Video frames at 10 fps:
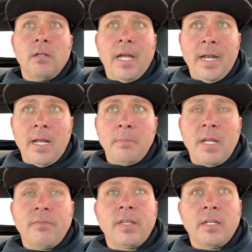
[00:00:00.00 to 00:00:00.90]
and I'm
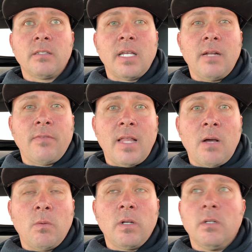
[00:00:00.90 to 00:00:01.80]
definitely gonna sign up for
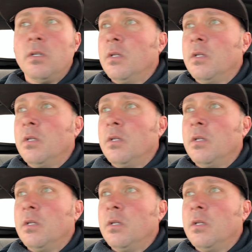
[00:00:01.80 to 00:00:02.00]
that one.